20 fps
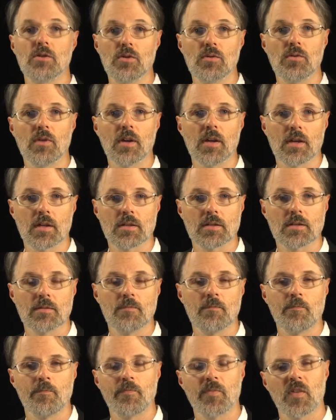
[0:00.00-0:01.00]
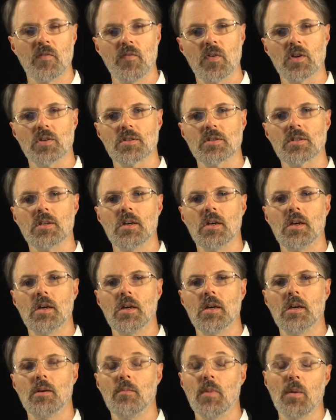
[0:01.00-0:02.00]
2 things. First,
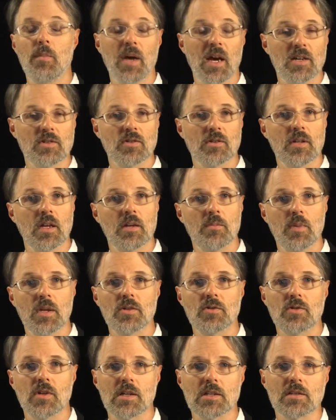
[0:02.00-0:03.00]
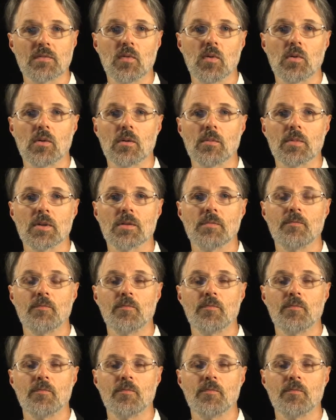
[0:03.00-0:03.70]
my passion had been transformed.